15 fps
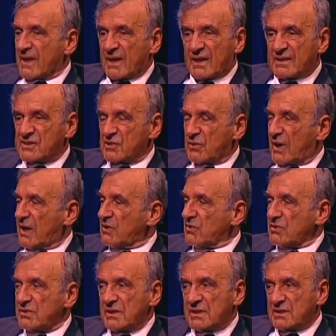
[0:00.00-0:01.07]
So I
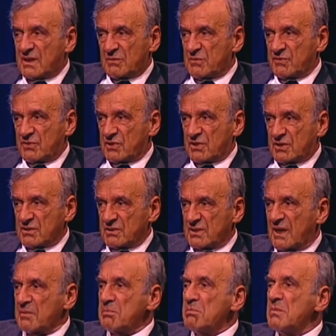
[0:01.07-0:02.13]
don't think it can be forgotten. There
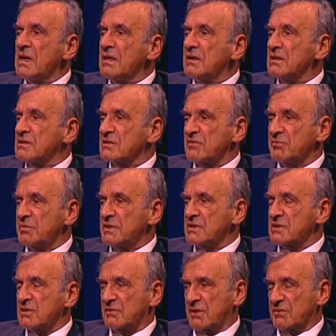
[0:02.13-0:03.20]
are millions of pieces
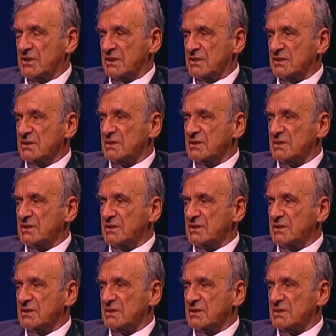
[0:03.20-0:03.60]
of evidence,